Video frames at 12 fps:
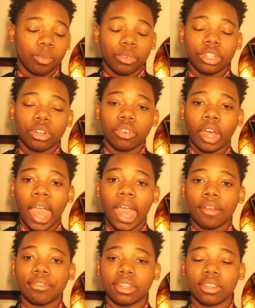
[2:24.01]
you don't
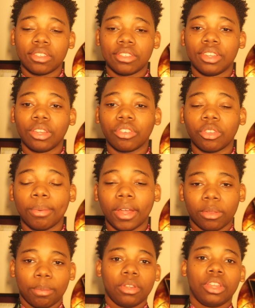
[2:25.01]
have to
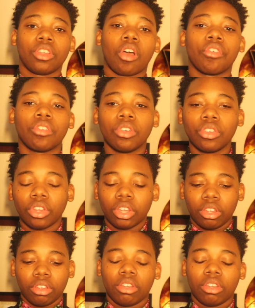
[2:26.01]
disrespect the police officers.